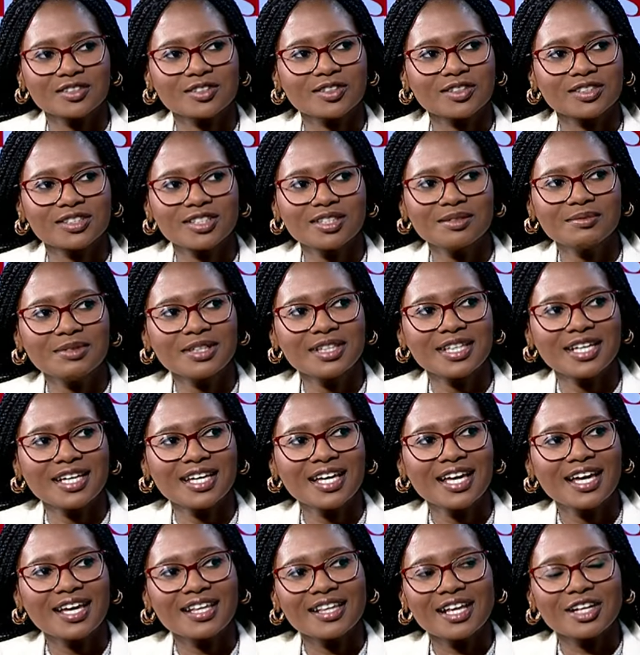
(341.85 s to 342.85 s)
So seeming
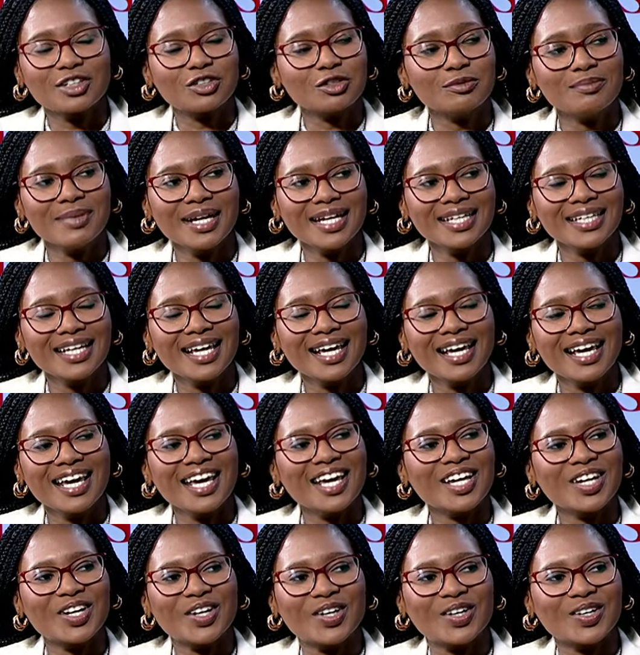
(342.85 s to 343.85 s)
there that you made
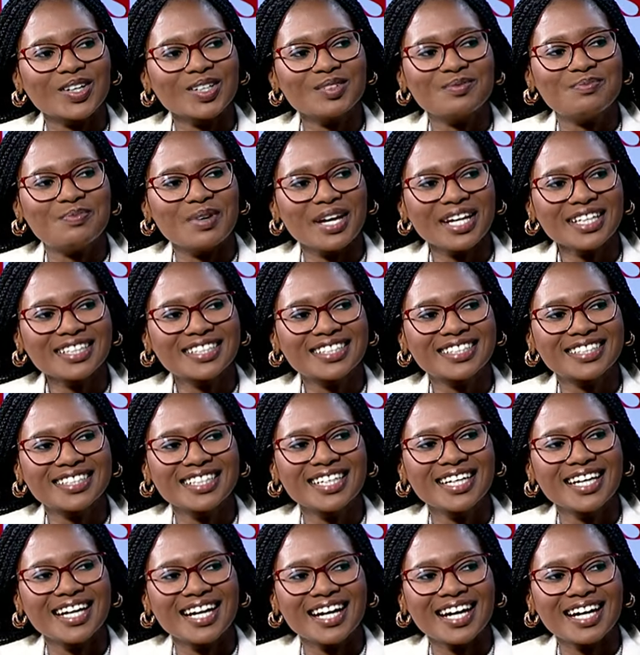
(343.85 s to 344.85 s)
a good bet,
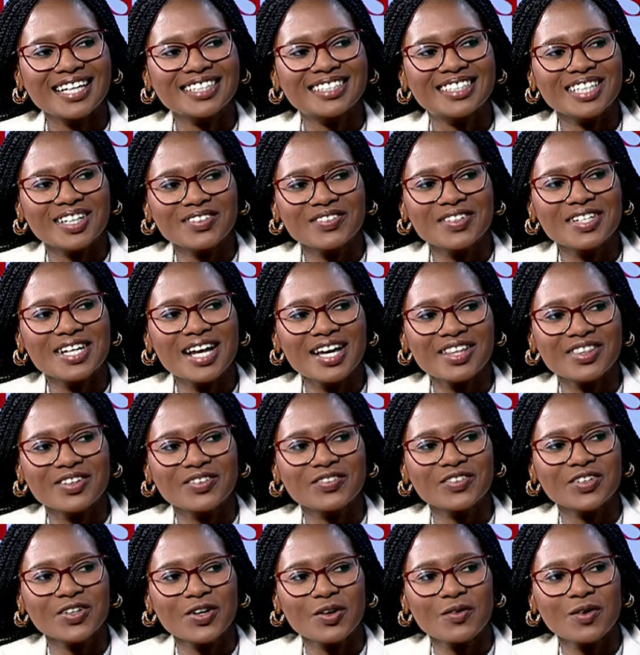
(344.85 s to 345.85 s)
Devin, and the
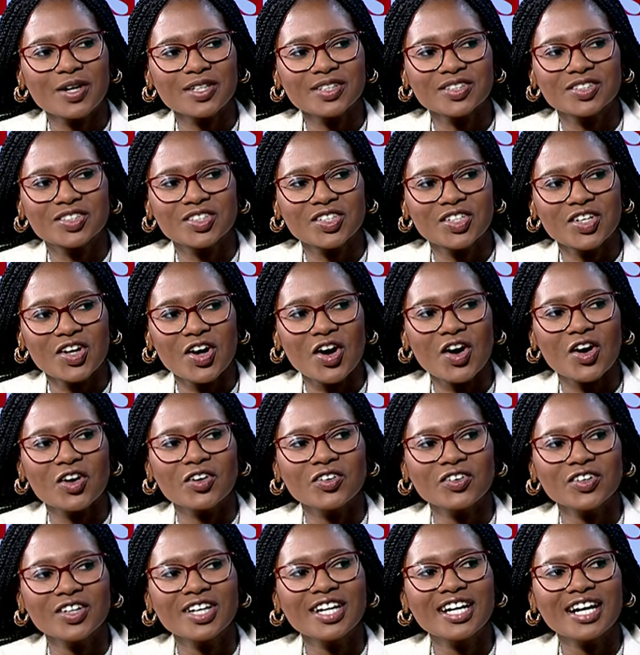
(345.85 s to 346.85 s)
viewer wants to
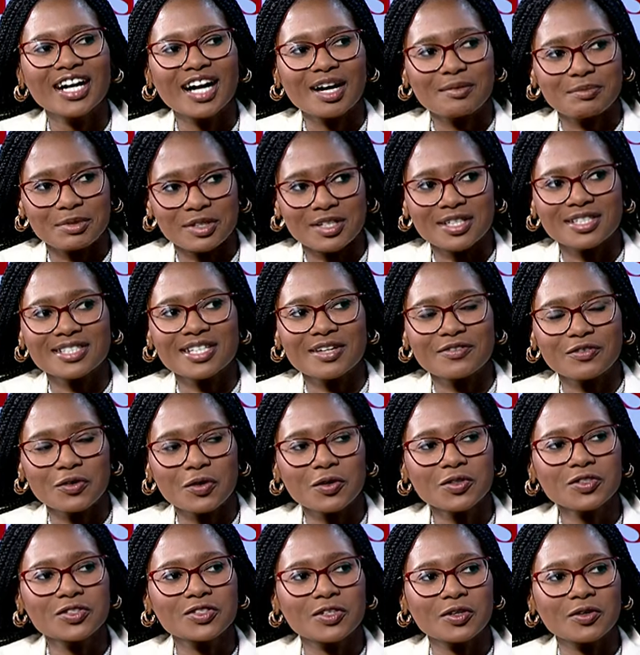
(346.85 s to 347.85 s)
know, because they've
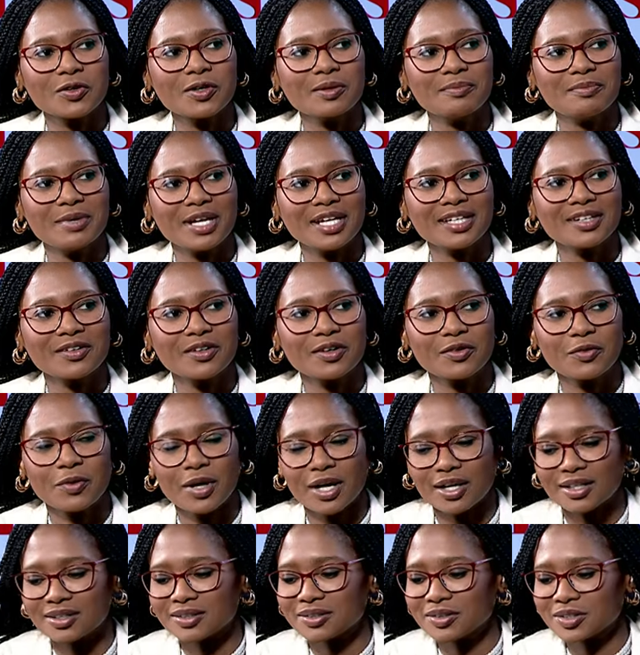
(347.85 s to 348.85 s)
also made
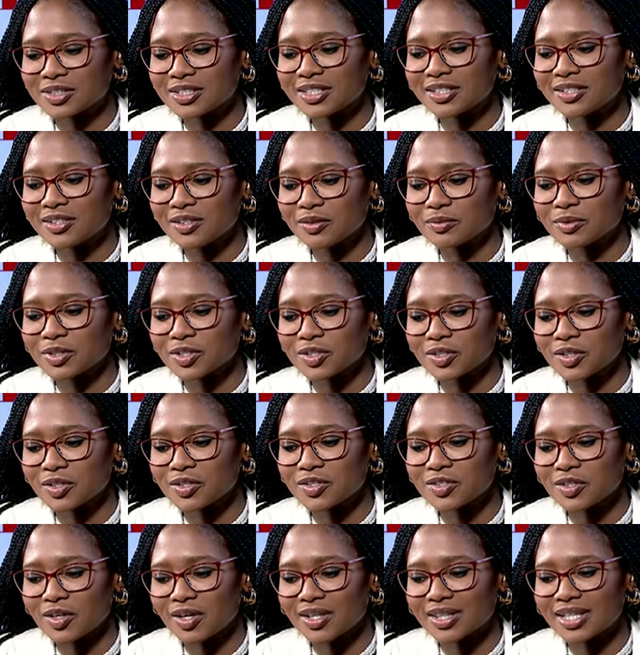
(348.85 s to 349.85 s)
seen the
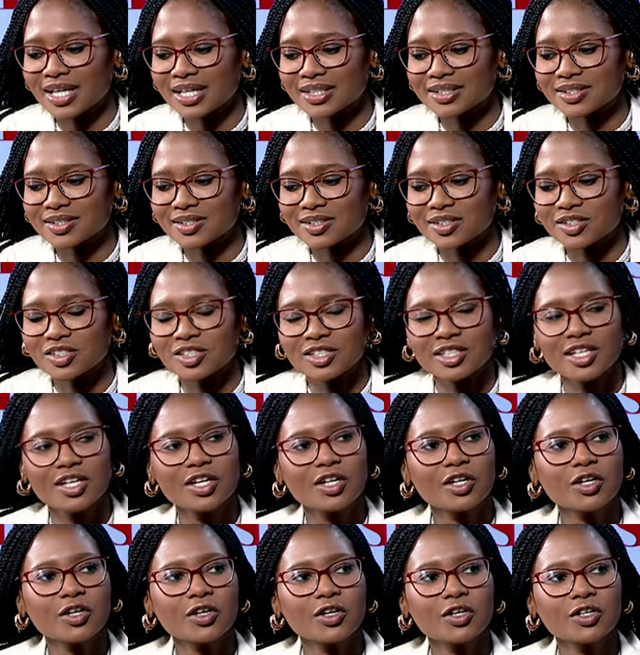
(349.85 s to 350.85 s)
returns on that decision,
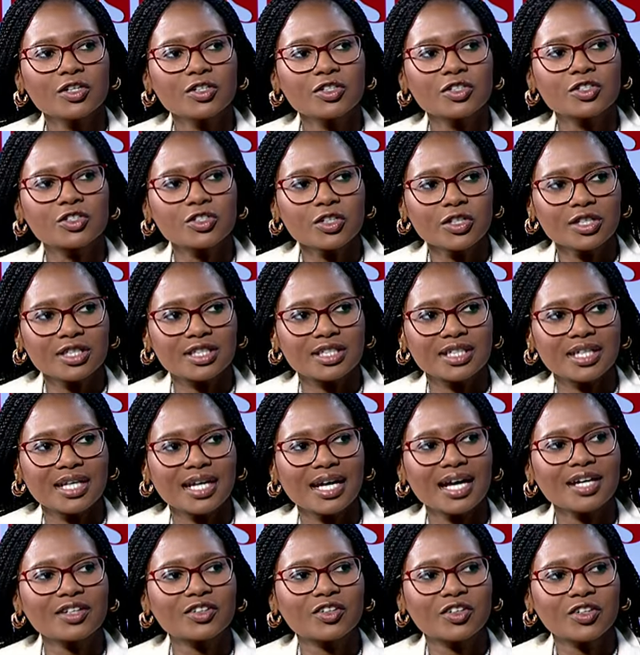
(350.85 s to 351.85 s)
should
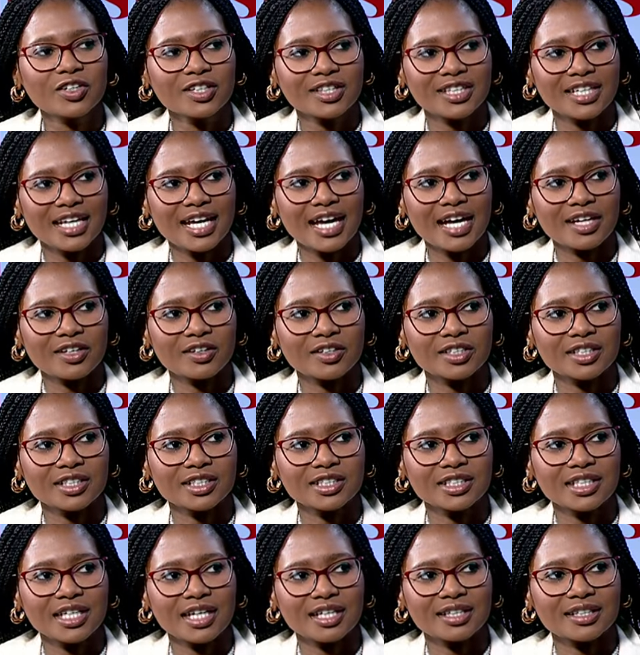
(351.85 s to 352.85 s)
and could they add on
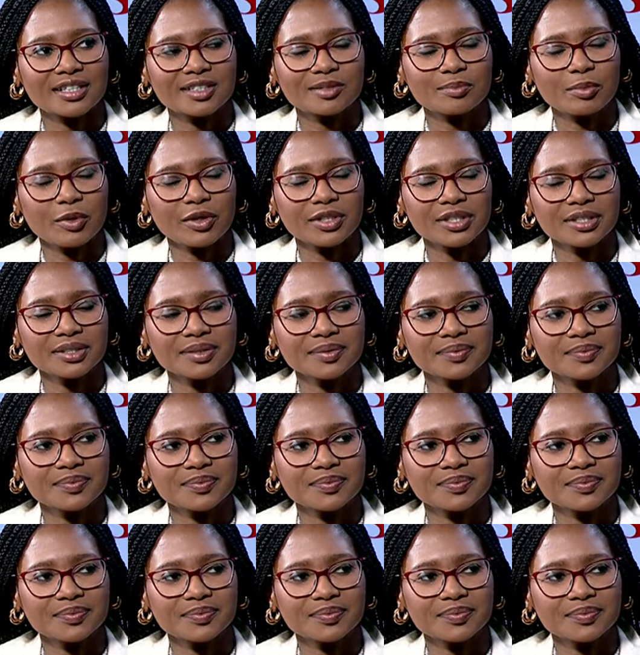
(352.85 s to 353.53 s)
it at this point?